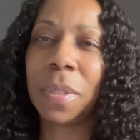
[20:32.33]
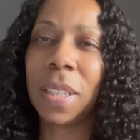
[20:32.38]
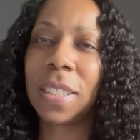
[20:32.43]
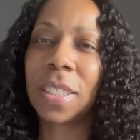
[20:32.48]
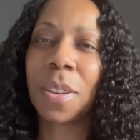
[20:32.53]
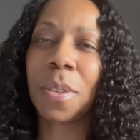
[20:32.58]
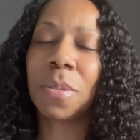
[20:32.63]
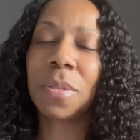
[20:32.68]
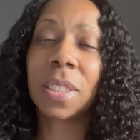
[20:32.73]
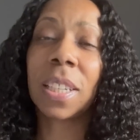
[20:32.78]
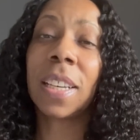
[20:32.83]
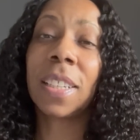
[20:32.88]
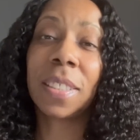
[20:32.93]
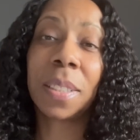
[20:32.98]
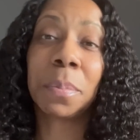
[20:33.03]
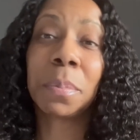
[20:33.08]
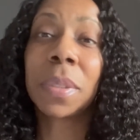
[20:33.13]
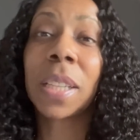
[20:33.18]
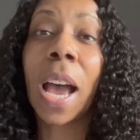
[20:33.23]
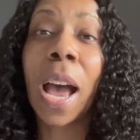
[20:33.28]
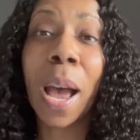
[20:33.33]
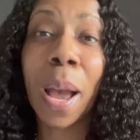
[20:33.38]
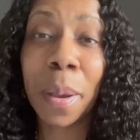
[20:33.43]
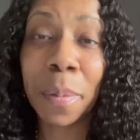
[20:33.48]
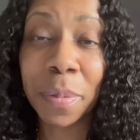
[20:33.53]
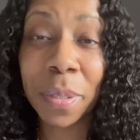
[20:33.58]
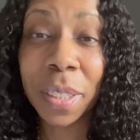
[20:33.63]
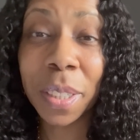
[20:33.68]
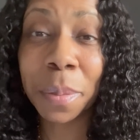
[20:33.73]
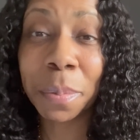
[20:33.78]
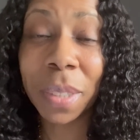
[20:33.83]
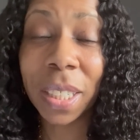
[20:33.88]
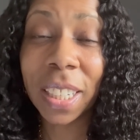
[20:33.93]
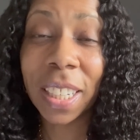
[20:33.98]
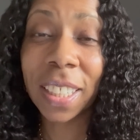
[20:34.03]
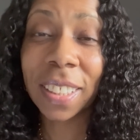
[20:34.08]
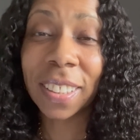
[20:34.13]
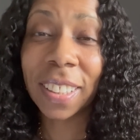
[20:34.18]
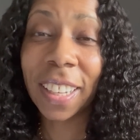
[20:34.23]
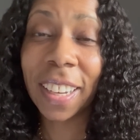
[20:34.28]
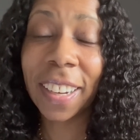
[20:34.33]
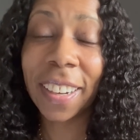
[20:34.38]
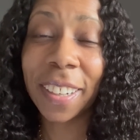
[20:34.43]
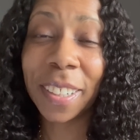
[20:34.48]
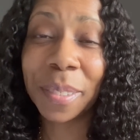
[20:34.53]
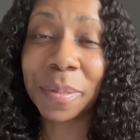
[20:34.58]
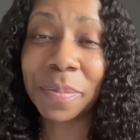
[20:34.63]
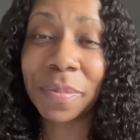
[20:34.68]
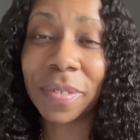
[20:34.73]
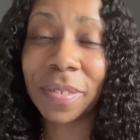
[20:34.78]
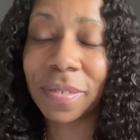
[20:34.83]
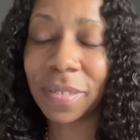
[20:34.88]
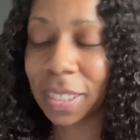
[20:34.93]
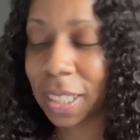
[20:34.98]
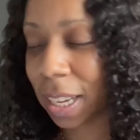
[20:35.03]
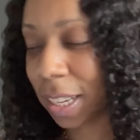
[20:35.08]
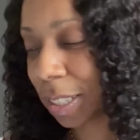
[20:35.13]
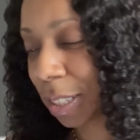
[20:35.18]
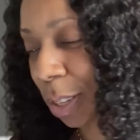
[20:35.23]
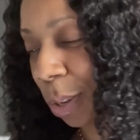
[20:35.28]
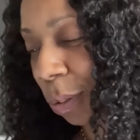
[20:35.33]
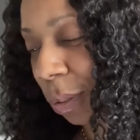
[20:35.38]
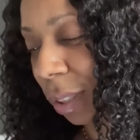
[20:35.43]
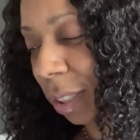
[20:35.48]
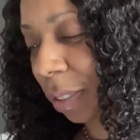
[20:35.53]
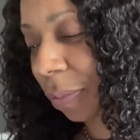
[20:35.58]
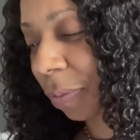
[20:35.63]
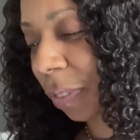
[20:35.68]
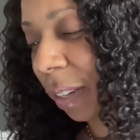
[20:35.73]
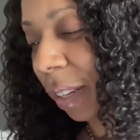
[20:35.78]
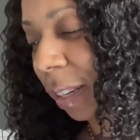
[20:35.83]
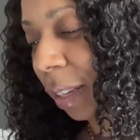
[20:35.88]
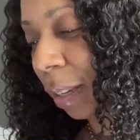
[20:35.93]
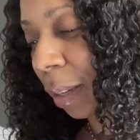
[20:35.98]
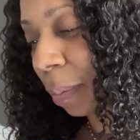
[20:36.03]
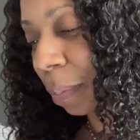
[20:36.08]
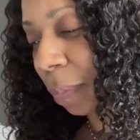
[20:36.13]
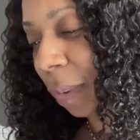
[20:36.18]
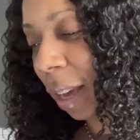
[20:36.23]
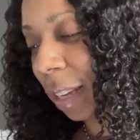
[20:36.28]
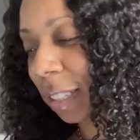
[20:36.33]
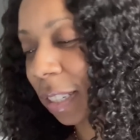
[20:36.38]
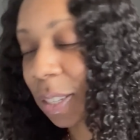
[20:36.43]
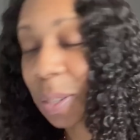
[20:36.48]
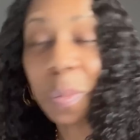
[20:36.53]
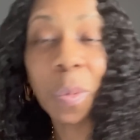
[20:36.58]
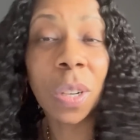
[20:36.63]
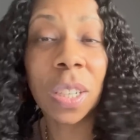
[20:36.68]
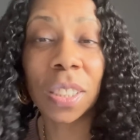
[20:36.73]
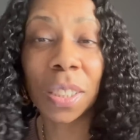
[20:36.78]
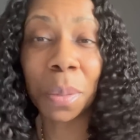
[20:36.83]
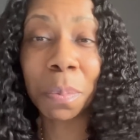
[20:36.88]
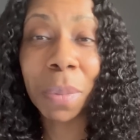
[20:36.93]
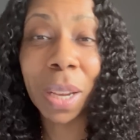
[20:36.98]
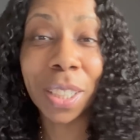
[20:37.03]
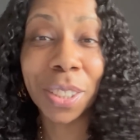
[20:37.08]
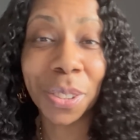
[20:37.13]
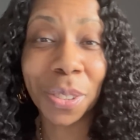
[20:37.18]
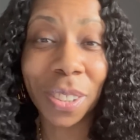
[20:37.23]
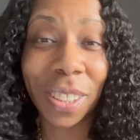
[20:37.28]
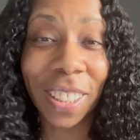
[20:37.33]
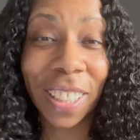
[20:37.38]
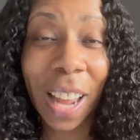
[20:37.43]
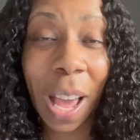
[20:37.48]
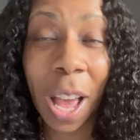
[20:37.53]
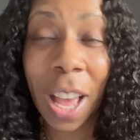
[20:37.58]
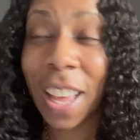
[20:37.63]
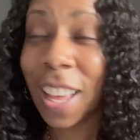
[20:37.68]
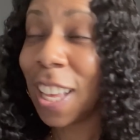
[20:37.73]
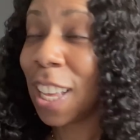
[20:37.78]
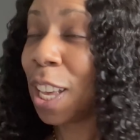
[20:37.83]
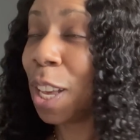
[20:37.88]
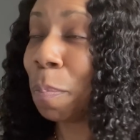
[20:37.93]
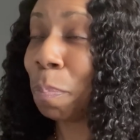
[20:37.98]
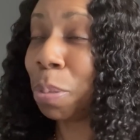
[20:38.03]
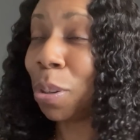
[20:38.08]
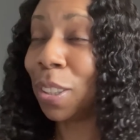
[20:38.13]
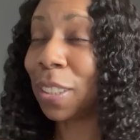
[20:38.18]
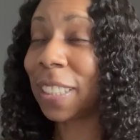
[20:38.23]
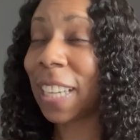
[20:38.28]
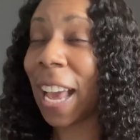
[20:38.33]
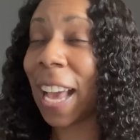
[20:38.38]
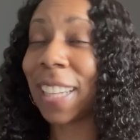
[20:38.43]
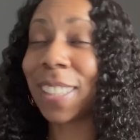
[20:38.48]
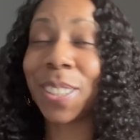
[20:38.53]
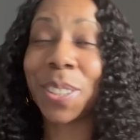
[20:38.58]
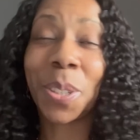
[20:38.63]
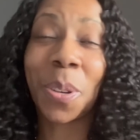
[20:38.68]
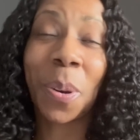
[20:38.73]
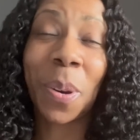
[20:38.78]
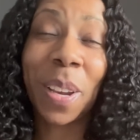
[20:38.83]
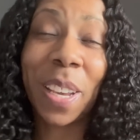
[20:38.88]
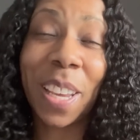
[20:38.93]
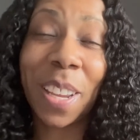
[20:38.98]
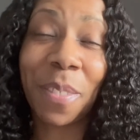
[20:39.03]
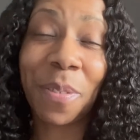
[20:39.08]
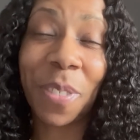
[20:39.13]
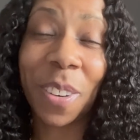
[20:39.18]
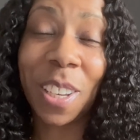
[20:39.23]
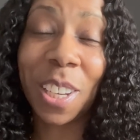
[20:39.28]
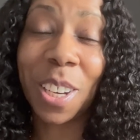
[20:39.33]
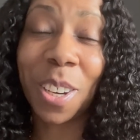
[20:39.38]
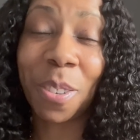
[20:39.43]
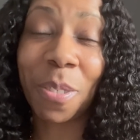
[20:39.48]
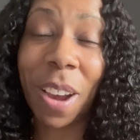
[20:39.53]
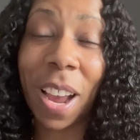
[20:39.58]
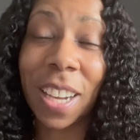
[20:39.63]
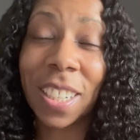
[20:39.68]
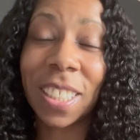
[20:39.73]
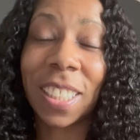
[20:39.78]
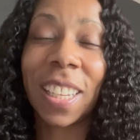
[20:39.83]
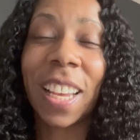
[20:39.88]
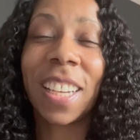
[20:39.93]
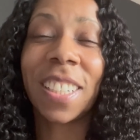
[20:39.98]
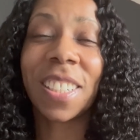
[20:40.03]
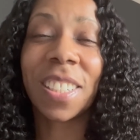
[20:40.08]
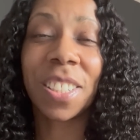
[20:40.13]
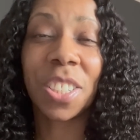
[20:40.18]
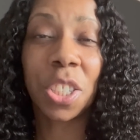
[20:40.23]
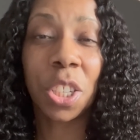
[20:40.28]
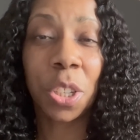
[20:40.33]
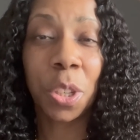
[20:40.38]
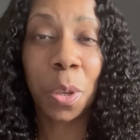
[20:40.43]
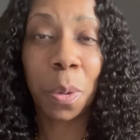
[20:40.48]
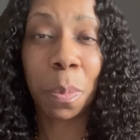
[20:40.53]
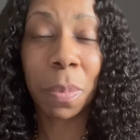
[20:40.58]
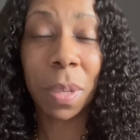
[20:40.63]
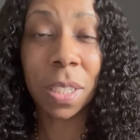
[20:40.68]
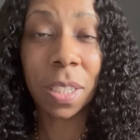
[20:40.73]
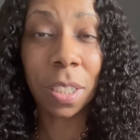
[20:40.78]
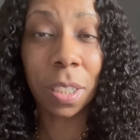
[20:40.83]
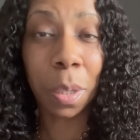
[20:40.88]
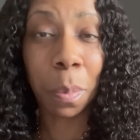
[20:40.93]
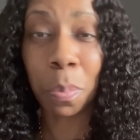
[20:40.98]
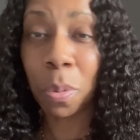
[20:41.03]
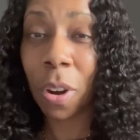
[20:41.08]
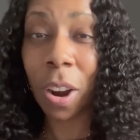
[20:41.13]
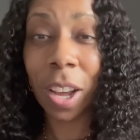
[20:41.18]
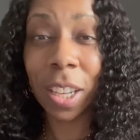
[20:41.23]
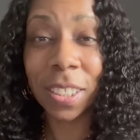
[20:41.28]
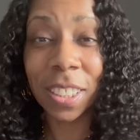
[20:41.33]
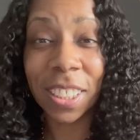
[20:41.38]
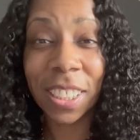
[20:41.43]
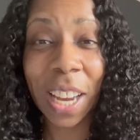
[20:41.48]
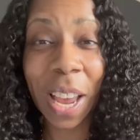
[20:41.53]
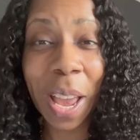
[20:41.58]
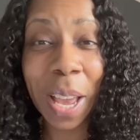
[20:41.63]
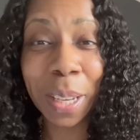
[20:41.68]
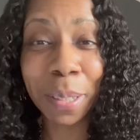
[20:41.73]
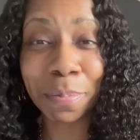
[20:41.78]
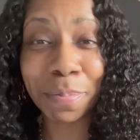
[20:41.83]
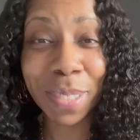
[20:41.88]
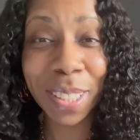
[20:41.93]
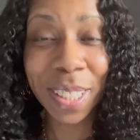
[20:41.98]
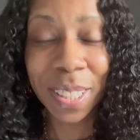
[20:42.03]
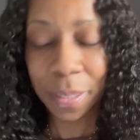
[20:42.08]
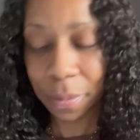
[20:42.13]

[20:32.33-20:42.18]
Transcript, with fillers: That's going to take some time for them to get there. Okay, so good for him. I just wanted to make sure that I put that story in for you. Congratulations to you, Mr. LeBron James.